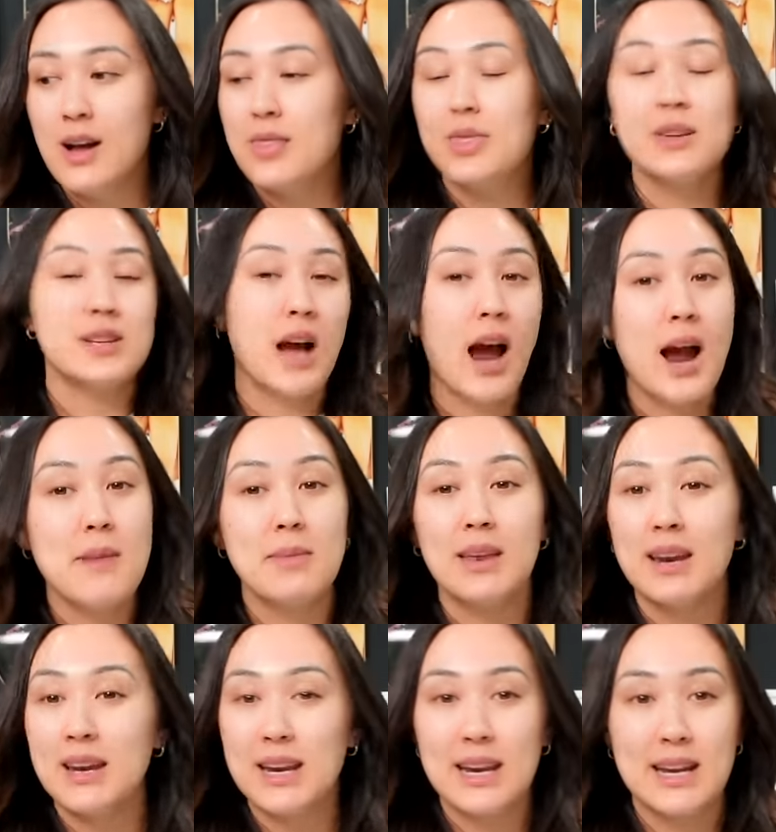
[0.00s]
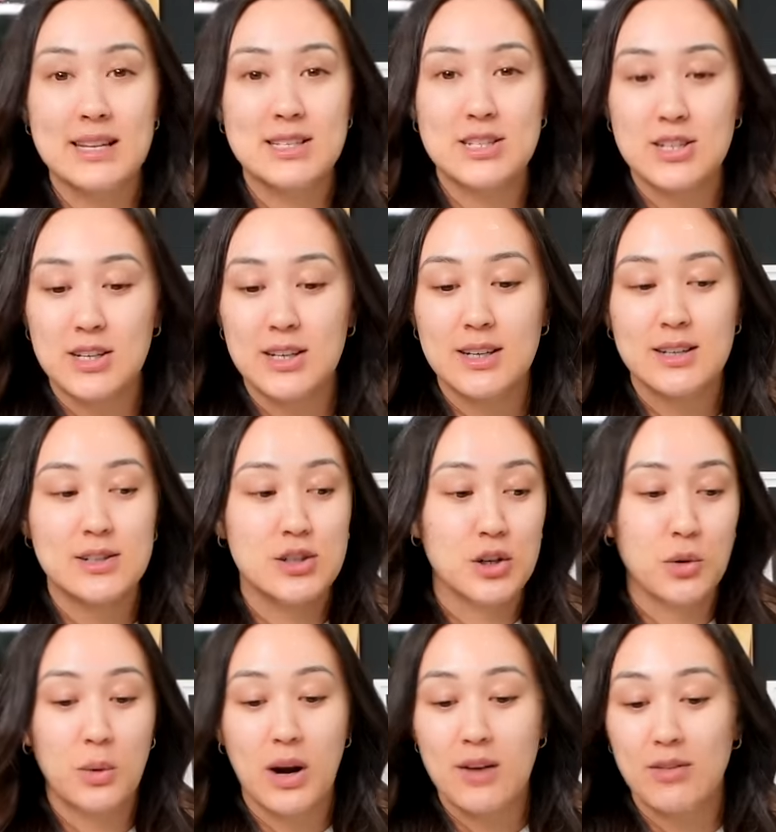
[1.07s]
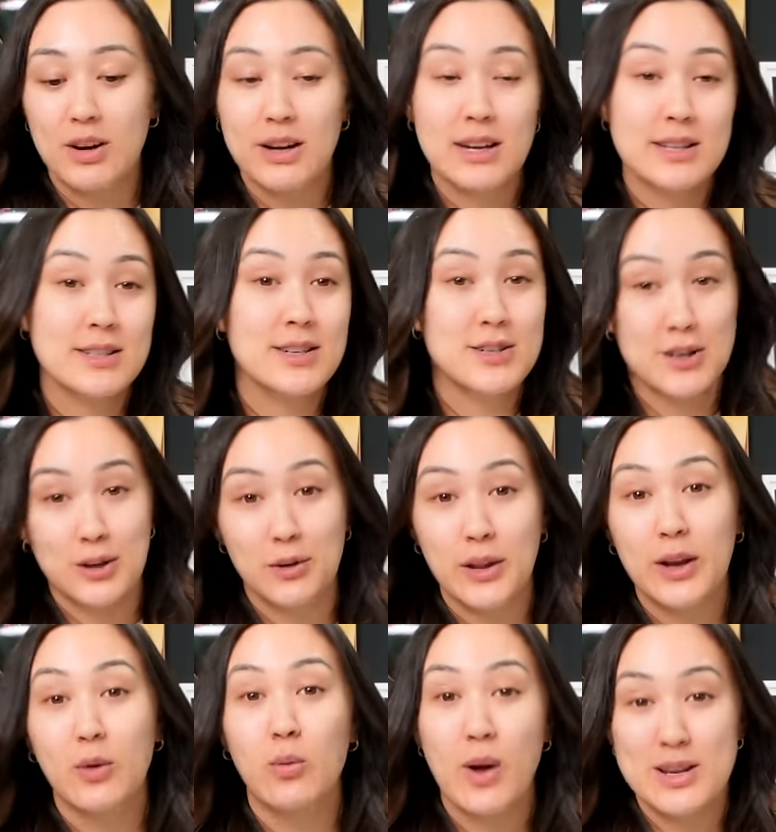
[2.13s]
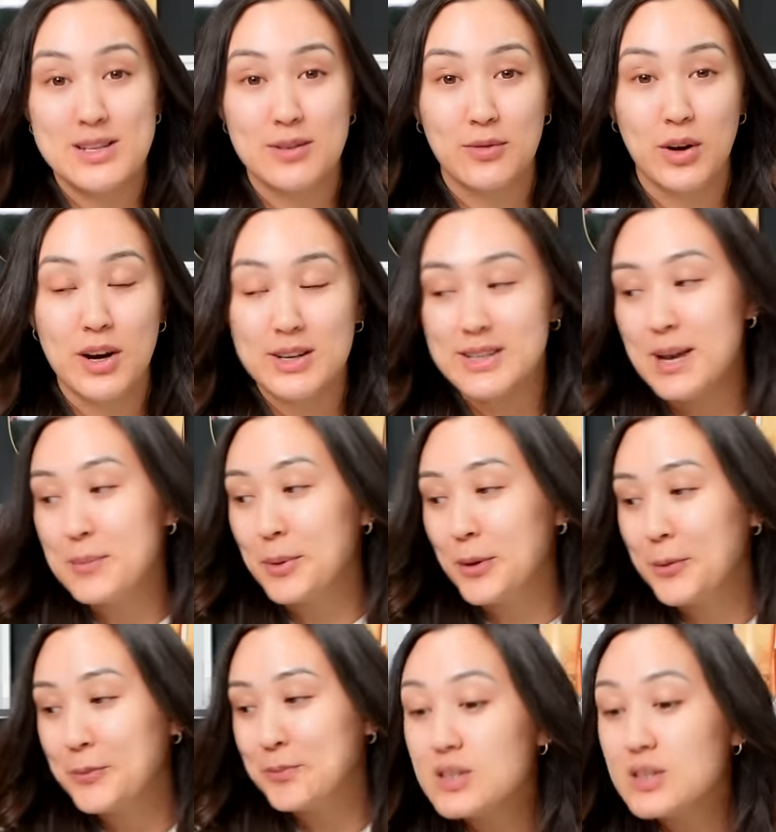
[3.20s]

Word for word: the time that it needs to do whatever it needs to do, like resin, for example.